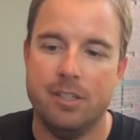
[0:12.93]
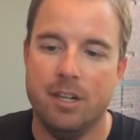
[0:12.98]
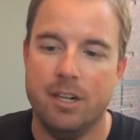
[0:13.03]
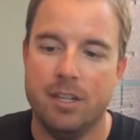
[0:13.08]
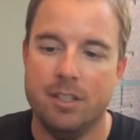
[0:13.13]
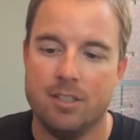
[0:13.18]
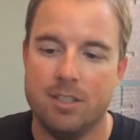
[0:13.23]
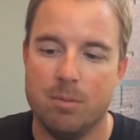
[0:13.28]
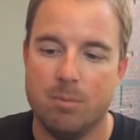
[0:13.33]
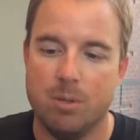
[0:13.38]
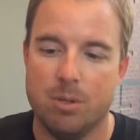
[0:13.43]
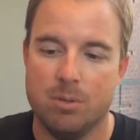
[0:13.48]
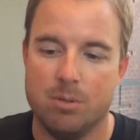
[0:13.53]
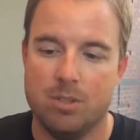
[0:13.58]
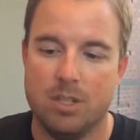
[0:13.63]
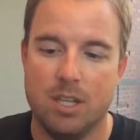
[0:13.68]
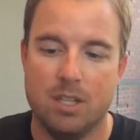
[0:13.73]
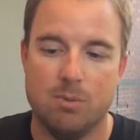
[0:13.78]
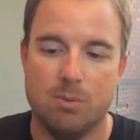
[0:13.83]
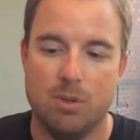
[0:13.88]
in some of those
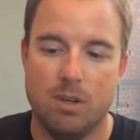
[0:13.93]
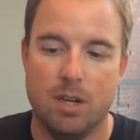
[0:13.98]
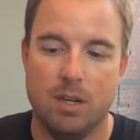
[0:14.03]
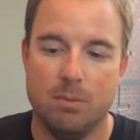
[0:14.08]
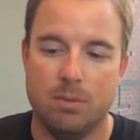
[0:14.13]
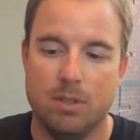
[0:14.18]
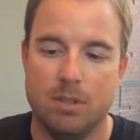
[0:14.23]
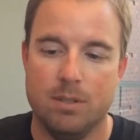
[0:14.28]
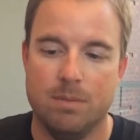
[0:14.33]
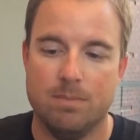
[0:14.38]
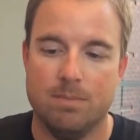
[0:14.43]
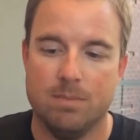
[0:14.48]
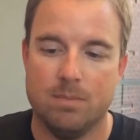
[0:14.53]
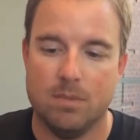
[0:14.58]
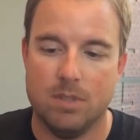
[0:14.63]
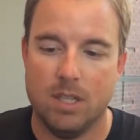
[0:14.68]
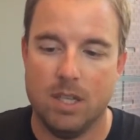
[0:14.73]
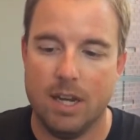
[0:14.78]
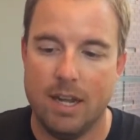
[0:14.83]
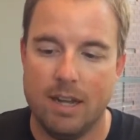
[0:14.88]
sets, we were able to
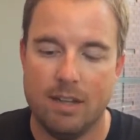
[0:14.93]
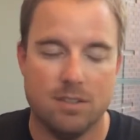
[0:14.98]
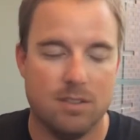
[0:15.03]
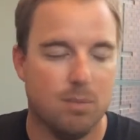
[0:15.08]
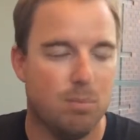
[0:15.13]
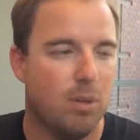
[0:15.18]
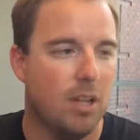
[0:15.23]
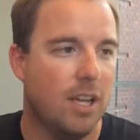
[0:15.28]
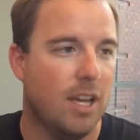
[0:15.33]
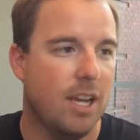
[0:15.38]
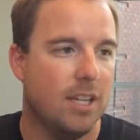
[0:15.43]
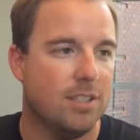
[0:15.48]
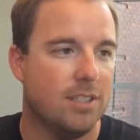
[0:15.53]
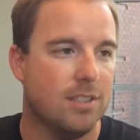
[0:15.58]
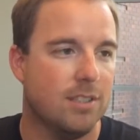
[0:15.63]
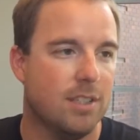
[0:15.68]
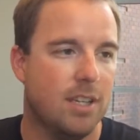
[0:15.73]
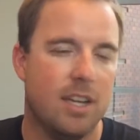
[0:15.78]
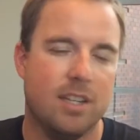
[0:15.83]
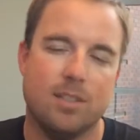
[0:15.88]
get out and play actions
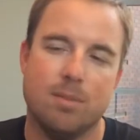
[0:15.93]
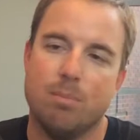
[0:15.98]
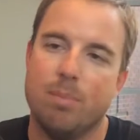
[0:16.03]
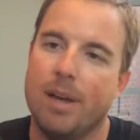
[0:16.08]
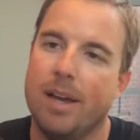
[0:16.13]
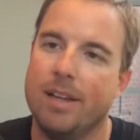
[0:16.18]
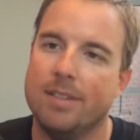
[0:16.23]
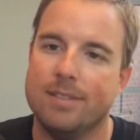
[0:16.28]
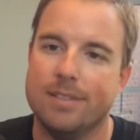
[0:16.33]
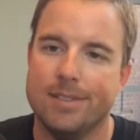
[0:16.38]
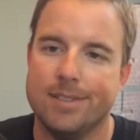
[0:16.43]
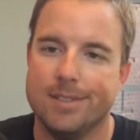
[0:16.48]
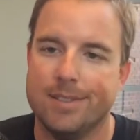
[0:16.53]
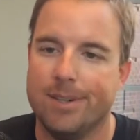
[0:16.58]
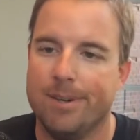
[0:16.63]
and catch some passes.